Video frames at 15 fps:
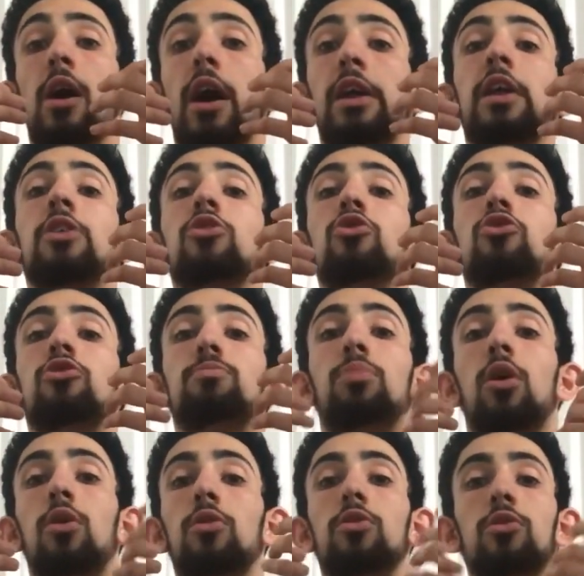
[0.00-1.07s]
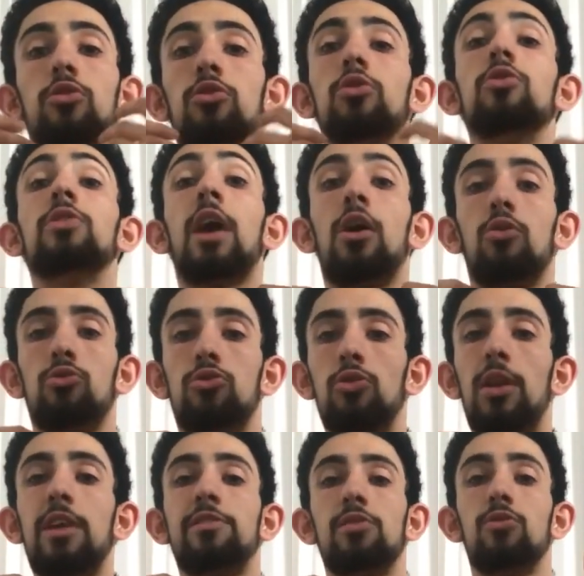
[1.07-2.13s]
and then you just blow. Now
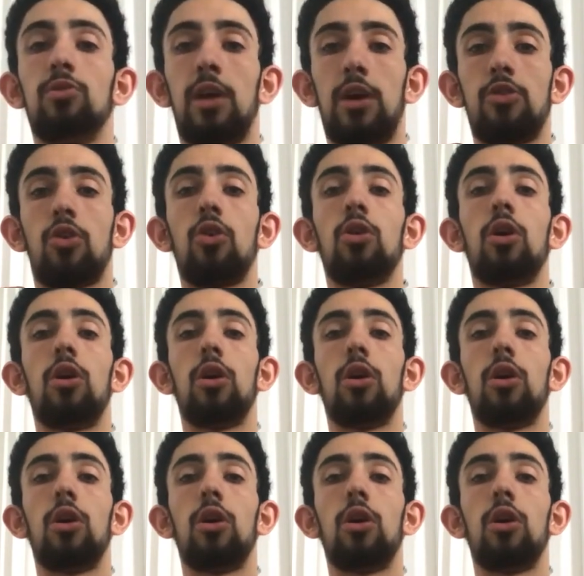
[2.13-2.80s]
you let it all out. You go,